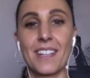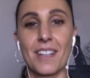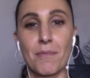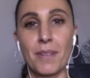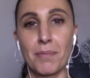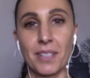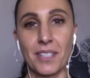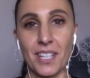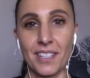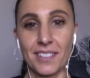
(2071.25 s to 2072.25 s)
I love
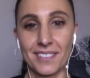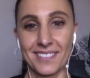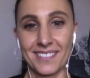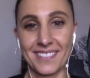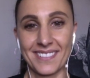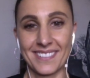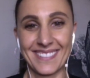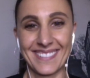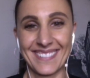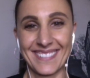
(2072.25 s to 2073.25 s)
following you on the